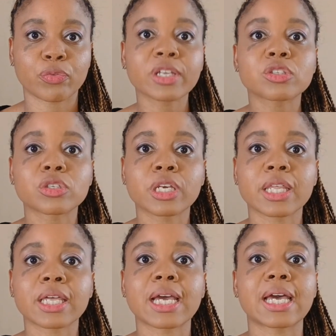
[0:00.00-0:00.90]
friends
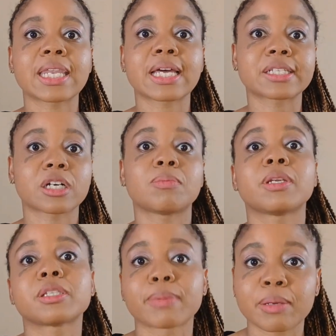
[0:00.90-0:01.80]
together and that's how
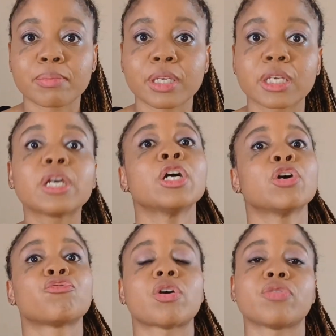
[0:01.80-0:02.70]
Blessed Bambi
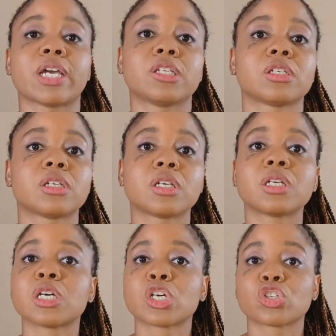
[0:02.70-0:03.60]
Foundation
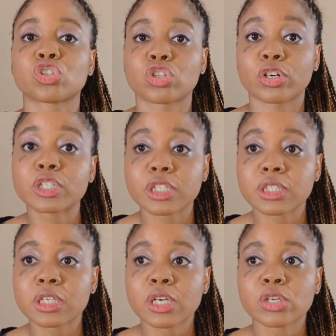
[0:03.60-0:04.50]

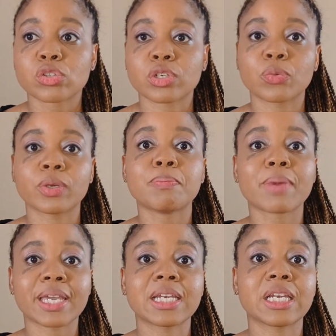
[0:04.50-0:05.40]
started. So we
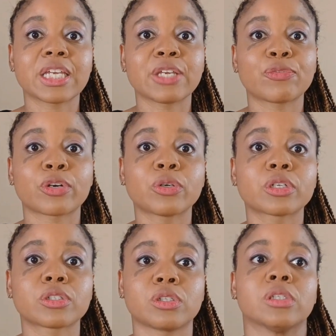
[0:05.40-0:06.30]
mainly focus